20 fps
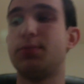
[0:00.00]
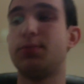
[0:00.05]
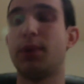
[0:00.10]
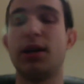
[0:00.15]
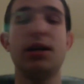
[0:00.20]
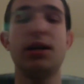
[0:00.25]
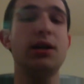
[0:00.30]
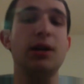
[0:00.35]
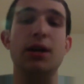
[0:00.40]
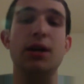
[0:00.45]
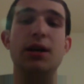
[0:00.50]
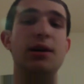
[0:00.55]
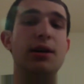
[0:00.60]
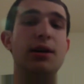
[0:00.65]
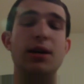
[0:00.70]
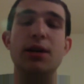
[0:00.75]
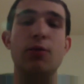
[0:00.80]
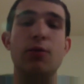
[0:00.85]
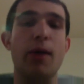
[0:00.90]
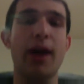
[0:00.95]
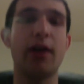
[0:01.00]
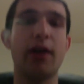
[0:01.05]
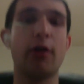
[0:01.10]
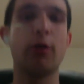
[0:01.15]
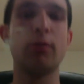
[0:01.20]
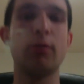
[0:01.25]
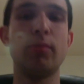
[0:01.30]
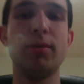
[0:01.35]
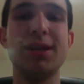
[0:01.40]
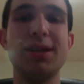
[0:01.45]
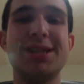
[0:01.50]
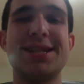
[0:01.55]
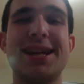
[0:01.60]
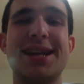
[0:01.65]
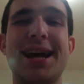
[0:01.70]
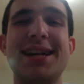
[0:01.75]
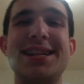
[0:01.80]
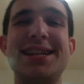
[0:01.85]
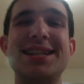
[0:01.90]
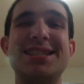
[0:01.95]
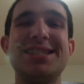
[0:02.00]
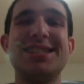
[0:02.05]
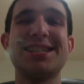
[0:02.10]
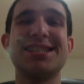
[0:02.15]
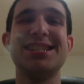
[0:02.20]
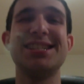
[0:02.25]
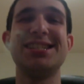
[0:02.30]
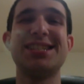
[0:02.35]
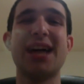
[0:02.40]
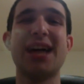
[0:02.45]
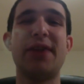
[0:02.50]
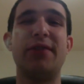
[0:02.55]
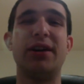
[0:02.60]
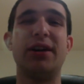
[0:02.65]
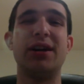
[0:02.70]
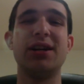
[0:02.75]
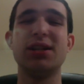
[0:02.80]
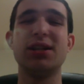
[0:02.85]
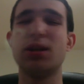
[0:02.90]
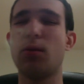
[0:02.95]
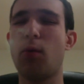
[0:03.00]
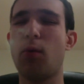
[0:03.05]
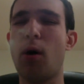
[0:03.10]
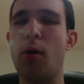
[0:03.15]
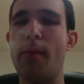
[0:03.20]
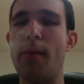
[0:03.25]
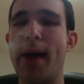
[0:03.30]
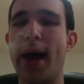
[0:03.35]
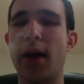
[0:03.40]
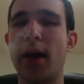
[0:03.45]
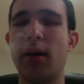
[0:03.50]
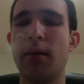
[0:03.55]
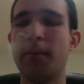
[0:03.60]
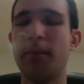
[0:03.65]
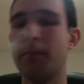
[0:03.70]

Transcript: But he granted early release in 1967, and he said, "Whoa, man.